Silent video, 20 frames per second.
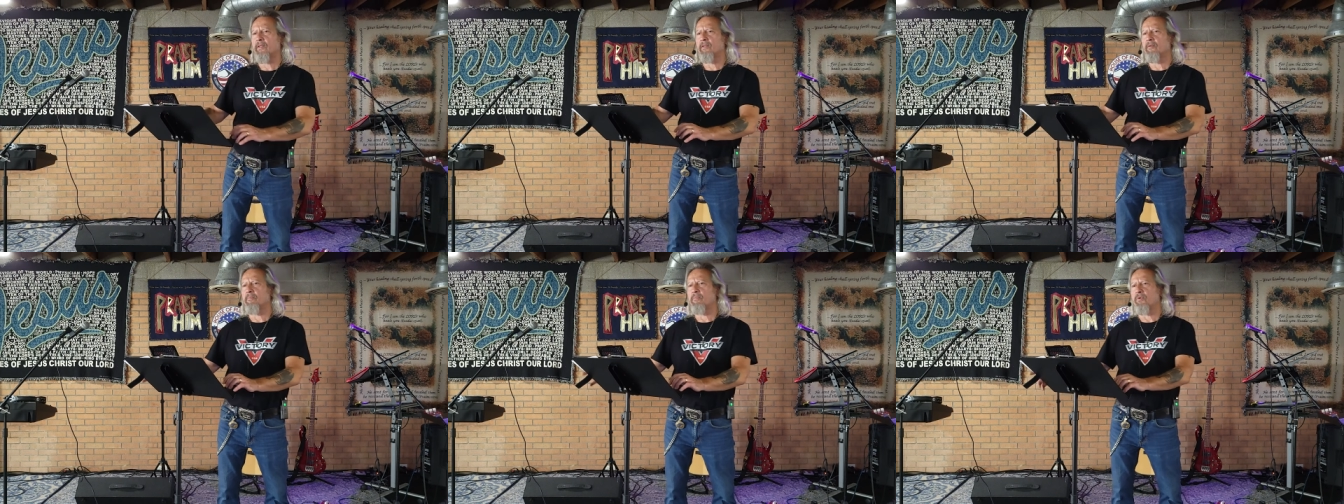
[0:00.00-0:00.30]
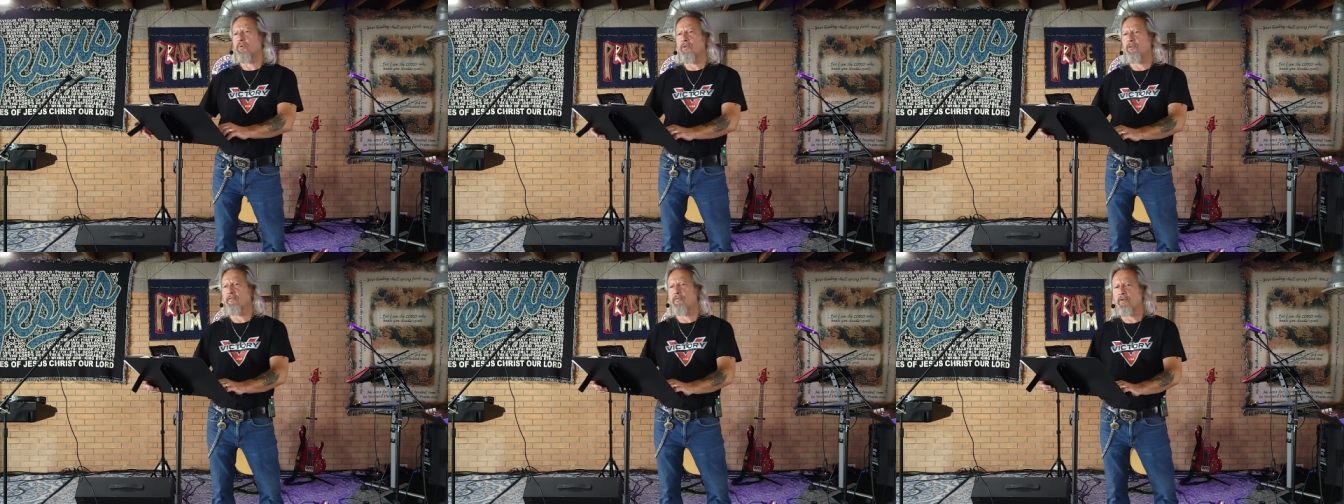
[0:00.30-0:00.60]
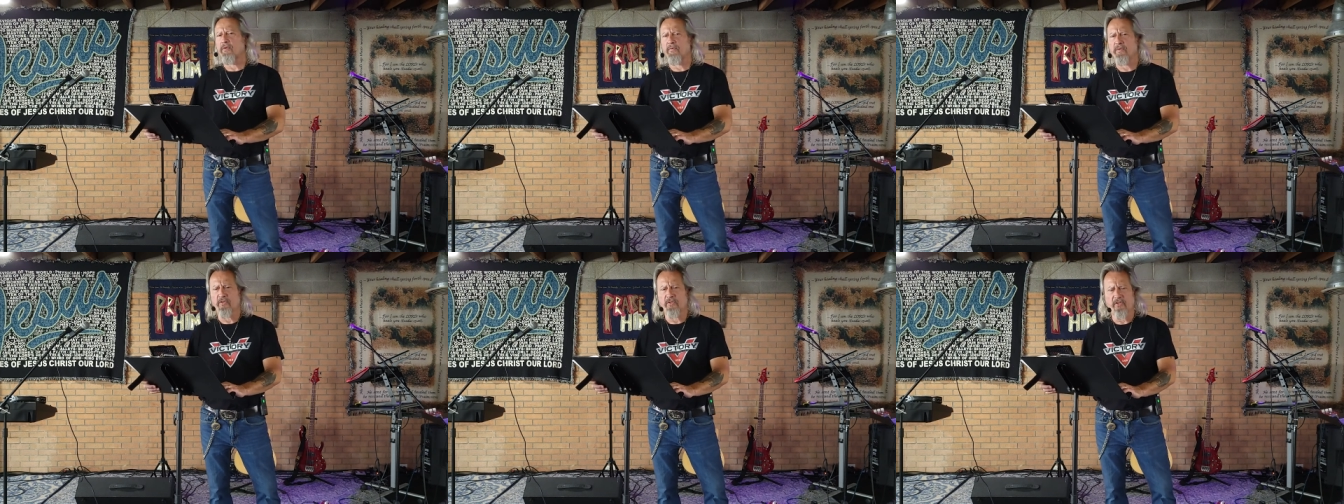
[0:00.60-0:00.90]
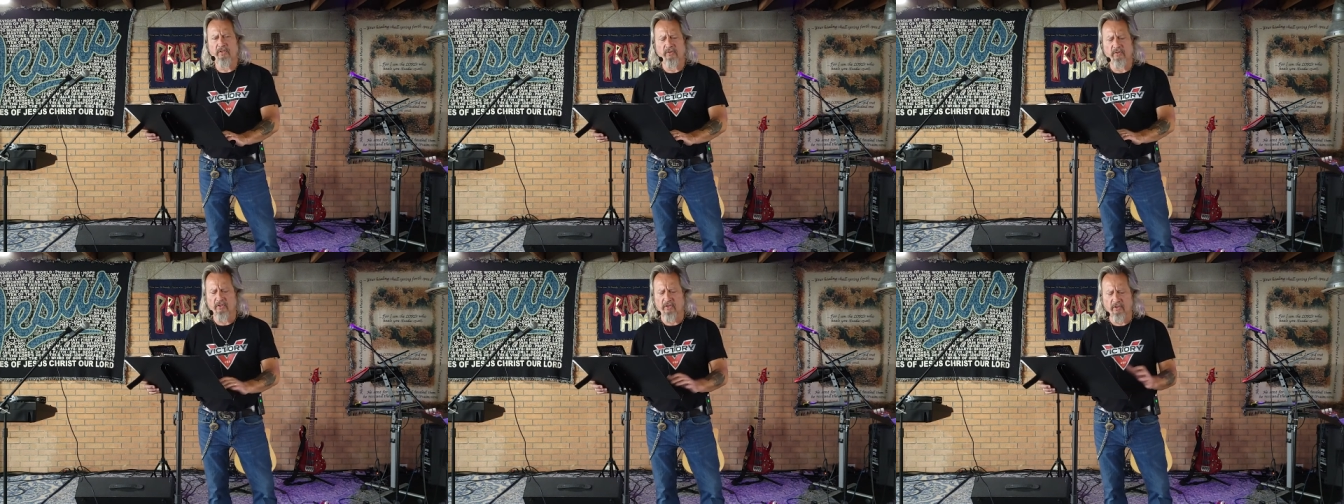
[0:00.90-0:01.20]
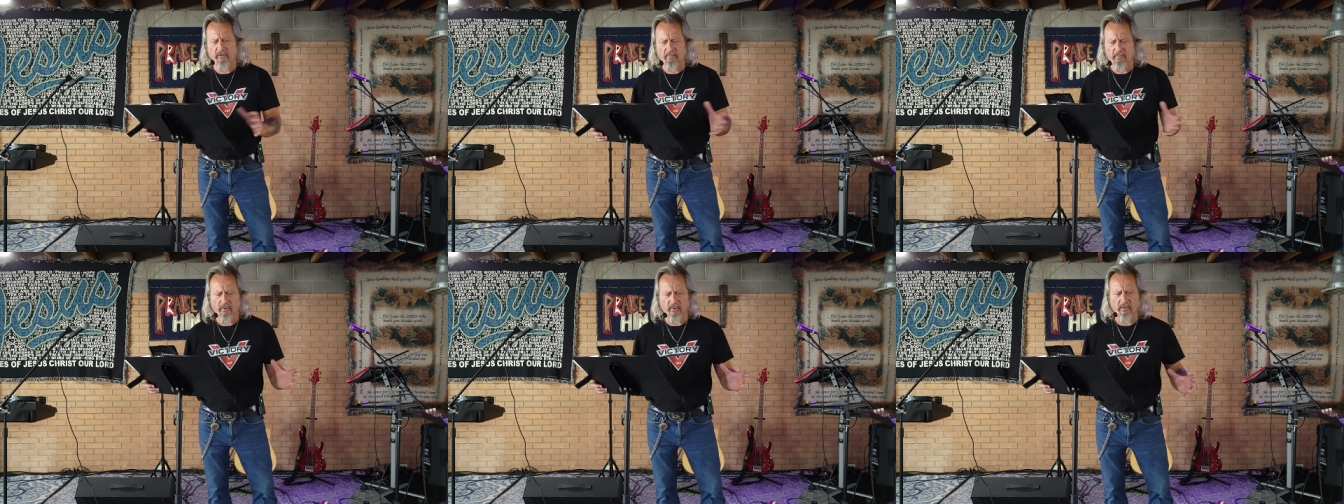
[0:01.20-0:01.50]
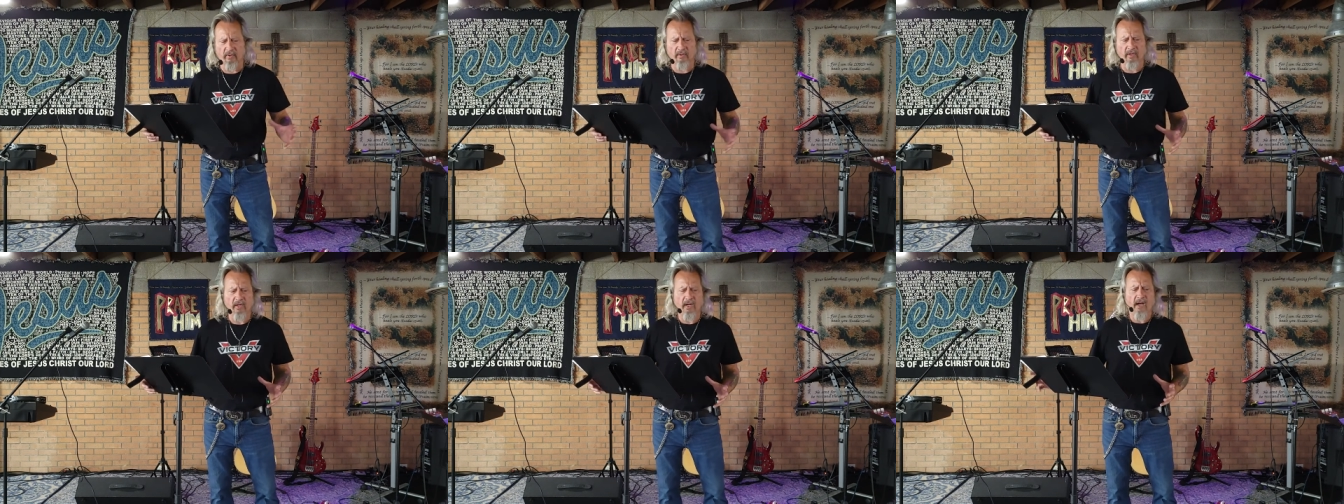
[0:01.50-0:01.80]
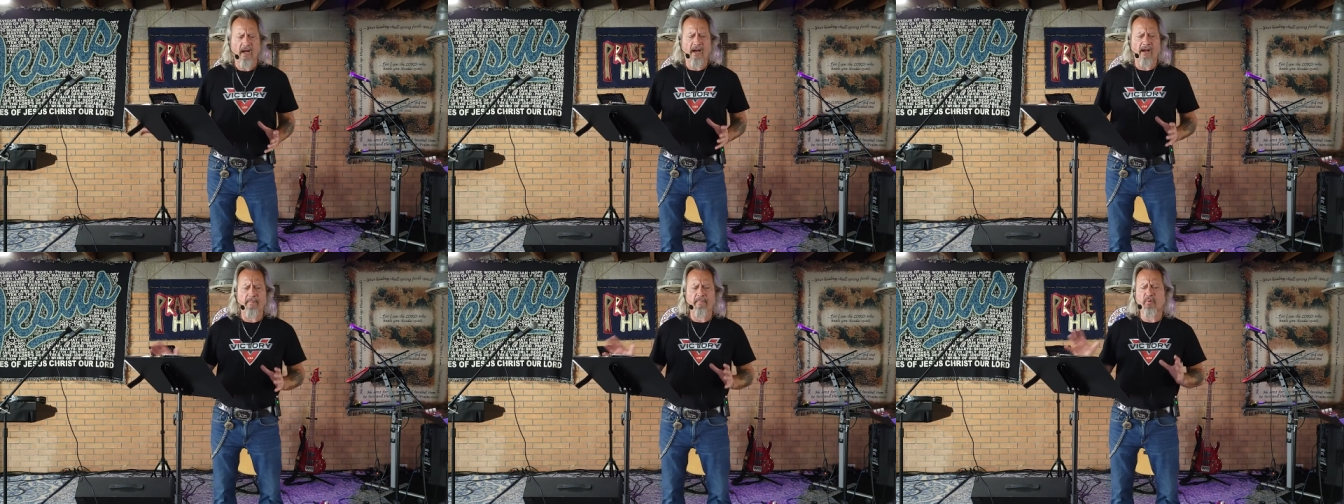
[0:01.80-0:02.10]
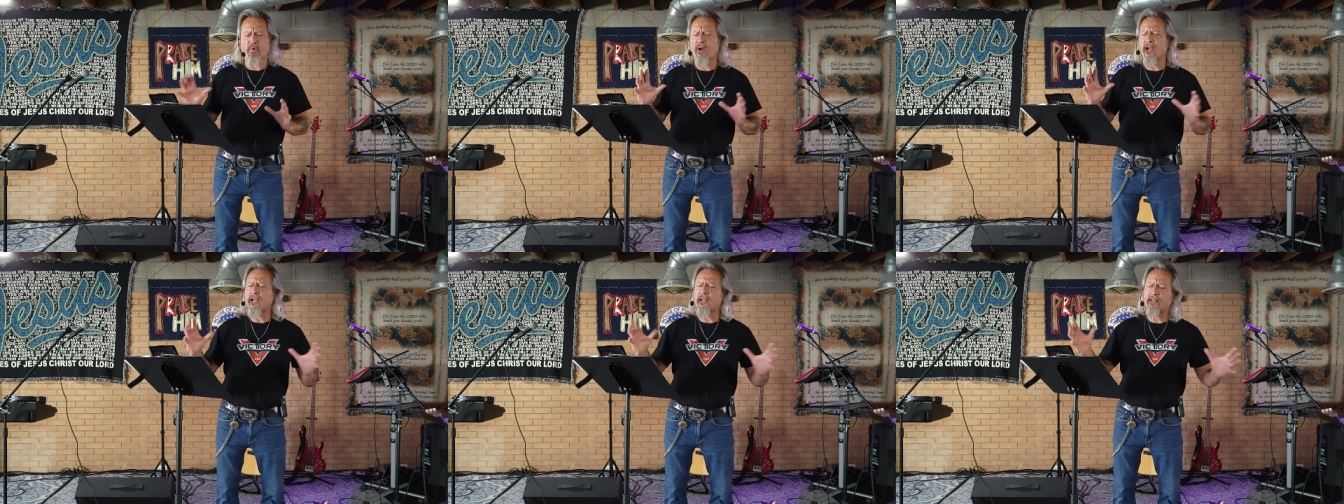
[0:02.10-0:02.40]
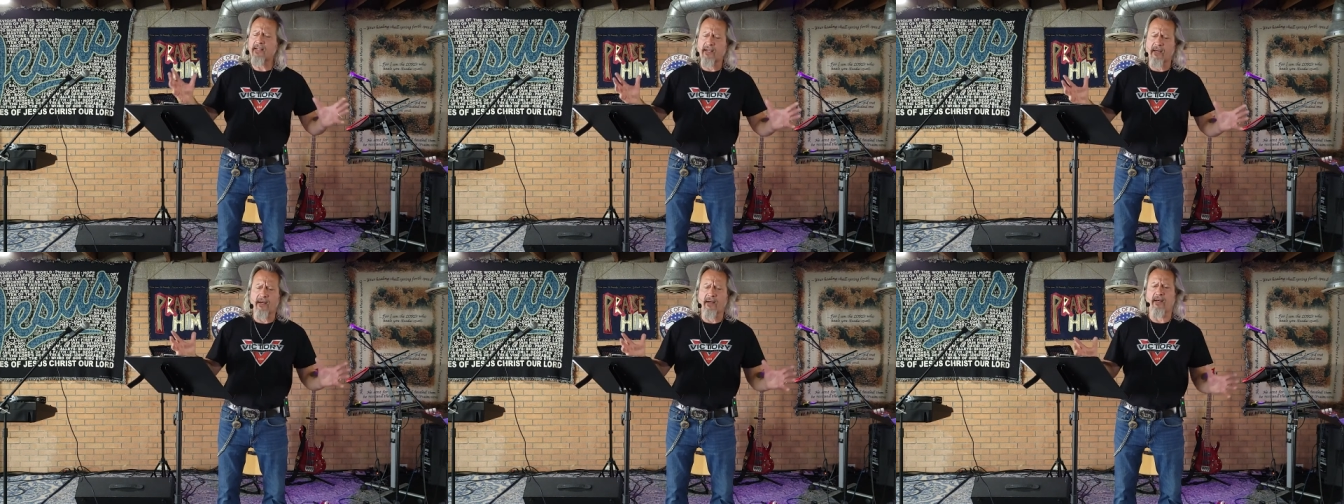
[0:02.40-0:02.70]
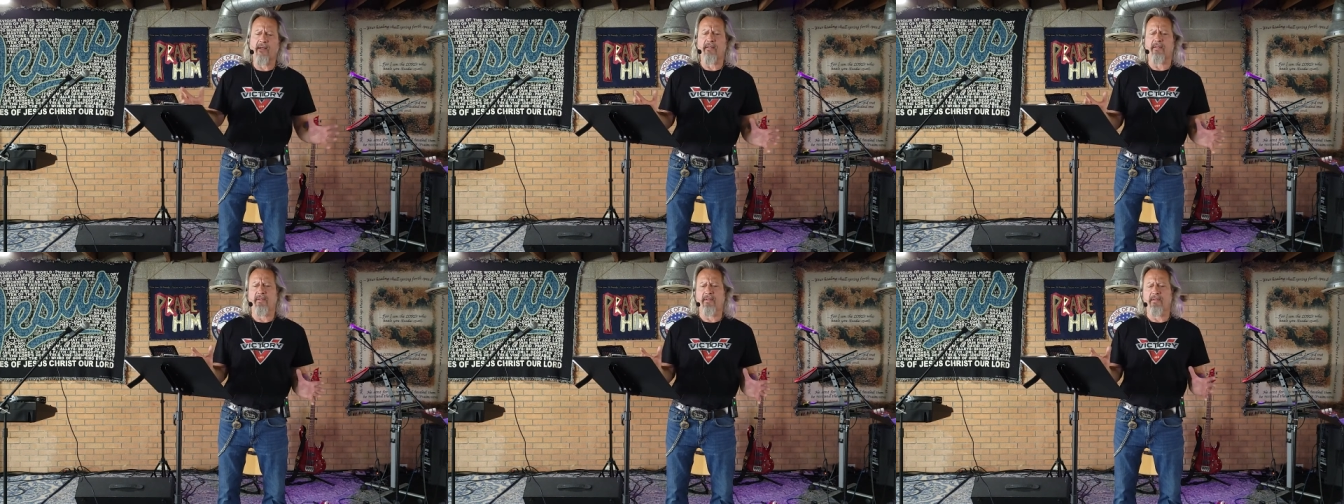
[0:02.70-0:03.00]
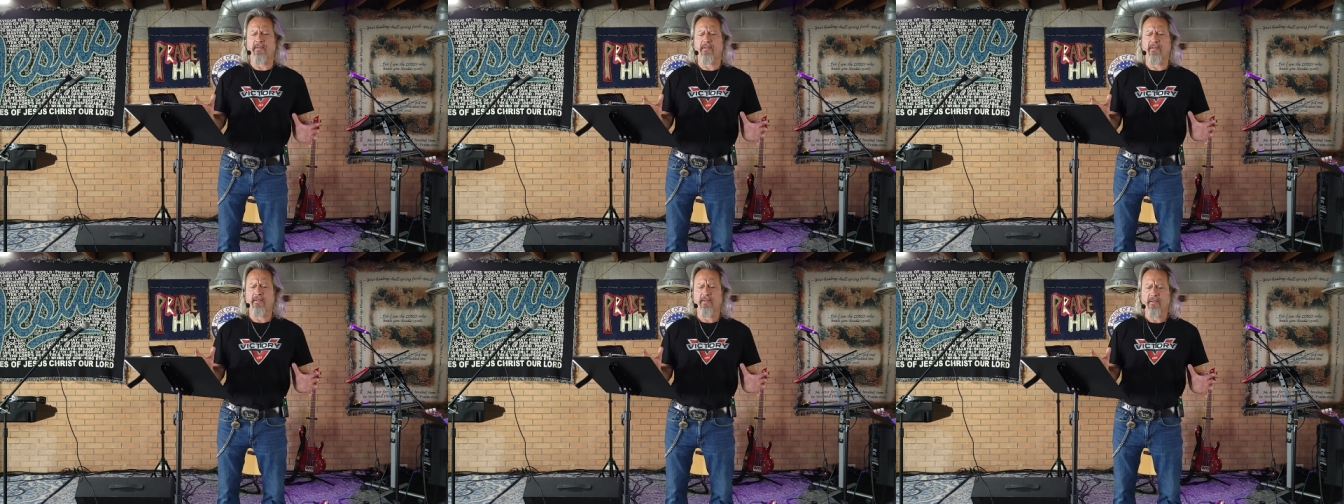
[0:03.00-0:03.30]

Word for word: the board of overseers and the board, I pray, God,